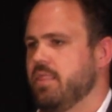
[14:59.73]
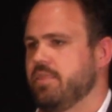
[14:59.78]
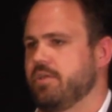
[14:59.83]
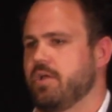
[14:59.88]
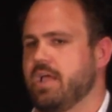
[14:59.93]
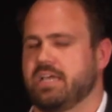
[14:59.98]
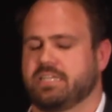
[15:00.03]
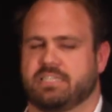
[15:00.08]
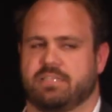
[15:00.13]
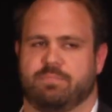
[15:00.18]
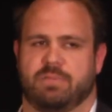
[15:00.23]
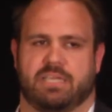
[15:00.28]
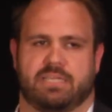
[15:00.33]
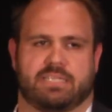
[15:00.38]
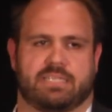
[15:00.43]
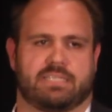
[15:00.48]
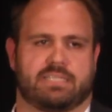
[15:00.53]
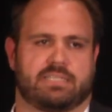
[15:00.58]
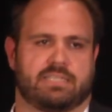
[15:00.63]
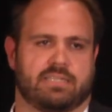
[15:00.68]
there are
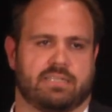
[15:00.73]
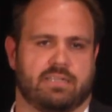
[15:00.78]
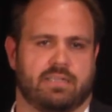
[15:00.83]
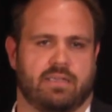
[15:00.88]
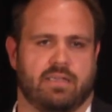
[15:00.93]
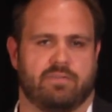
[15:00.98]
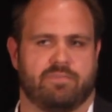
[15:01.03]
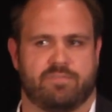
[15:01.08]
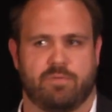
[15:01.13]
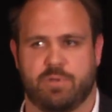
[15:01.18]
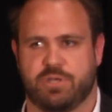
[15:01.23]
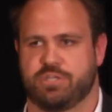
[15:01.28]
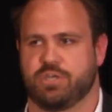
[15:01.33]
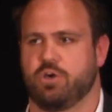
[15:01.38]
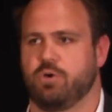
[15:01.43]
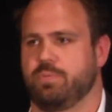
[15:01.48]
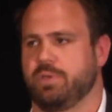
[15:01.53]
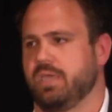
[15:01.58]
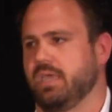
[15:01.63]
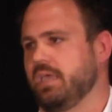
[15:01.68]
estimates from
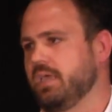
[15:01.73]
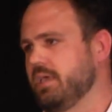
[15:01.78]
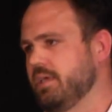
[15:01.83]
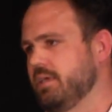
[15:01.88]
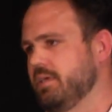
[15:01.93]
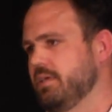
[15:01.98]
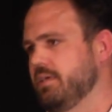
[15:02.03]
Adobe